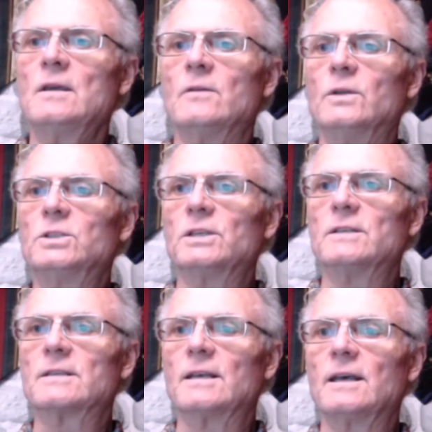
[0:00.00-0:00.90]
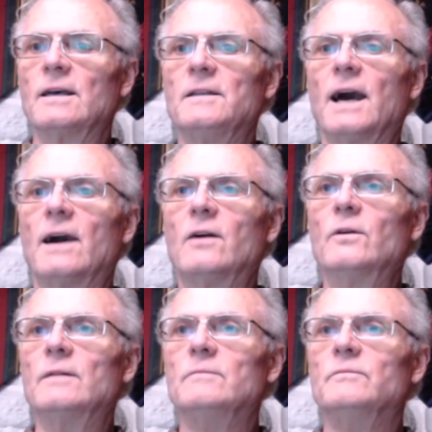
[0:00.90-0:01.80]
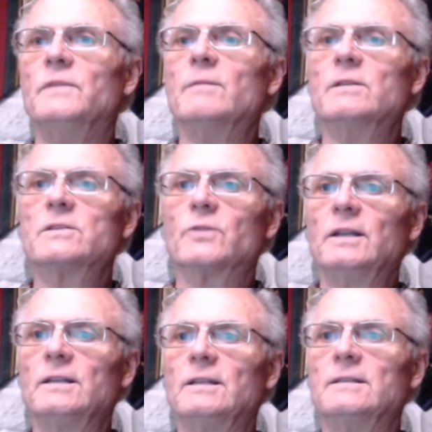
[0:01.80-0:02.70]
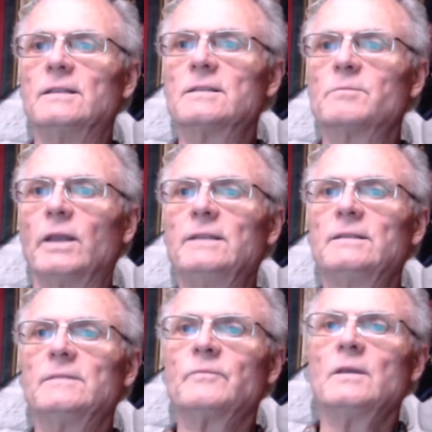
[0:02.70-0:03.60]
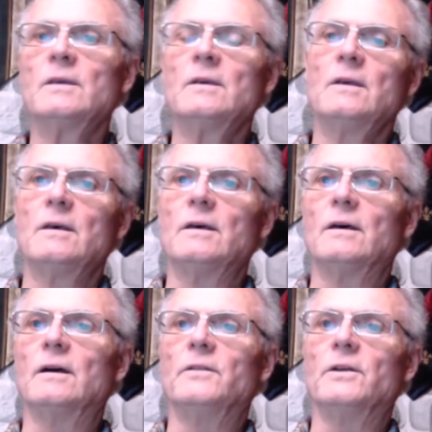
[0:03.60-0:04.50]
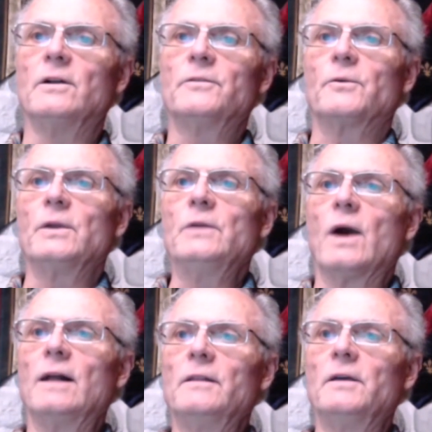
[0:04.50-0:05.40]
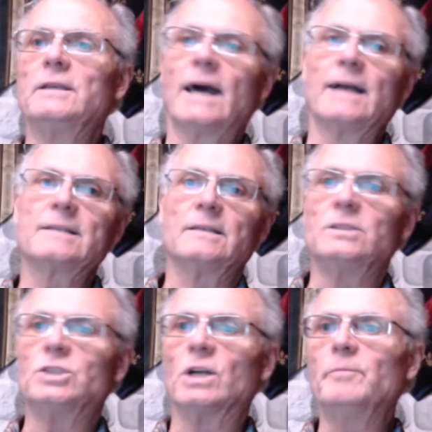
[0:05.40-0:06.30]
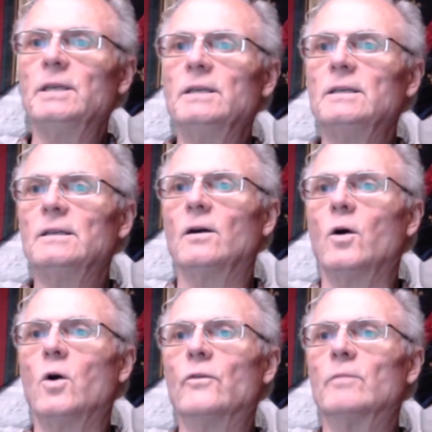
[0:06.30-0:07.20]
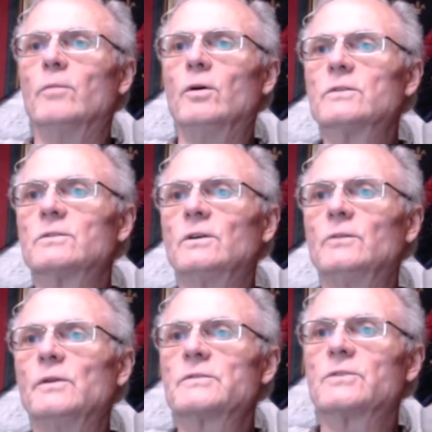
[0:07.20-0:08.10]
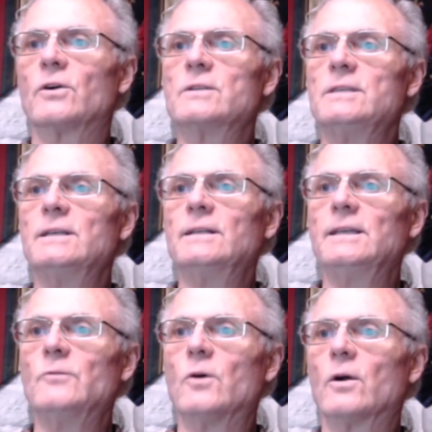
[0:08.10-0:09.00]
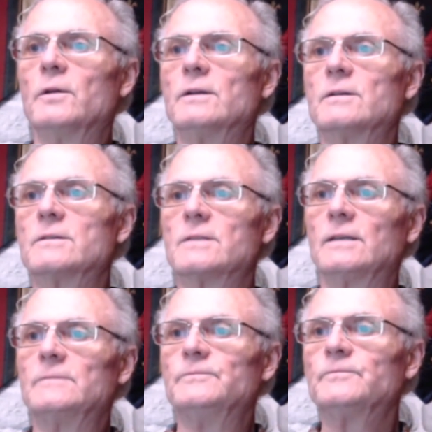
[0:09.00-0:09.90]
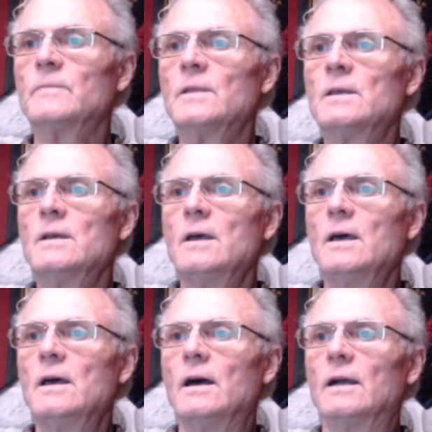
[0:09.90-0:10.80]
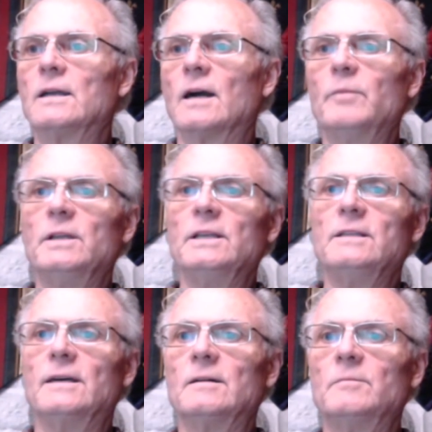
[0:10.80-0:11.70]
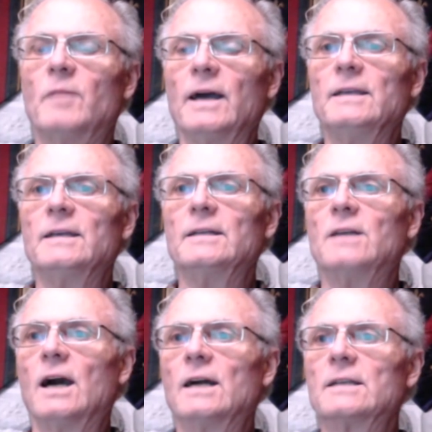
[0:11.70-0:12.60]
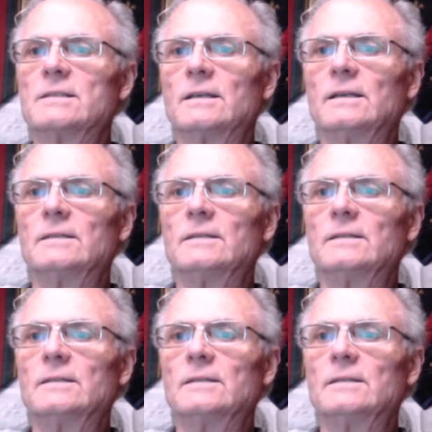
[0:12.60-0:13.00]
which is now demonstrated in this plate. The three wild cats jumping over bulls with swords, yielding warriors, accompanied by dogs.